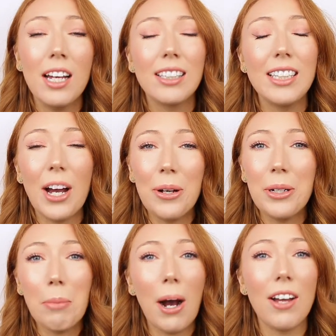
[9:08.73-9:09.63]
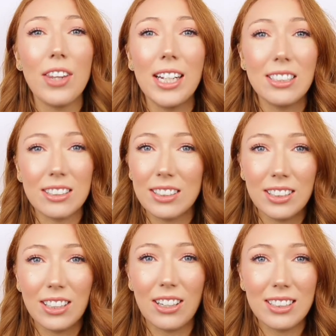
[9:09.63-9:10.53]
The only part that it doesn't
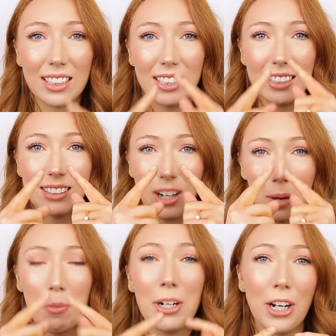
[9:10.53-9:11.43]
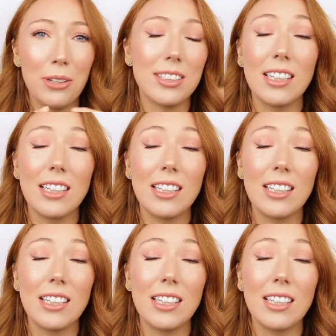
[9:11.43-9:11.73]
look nice is on my nose,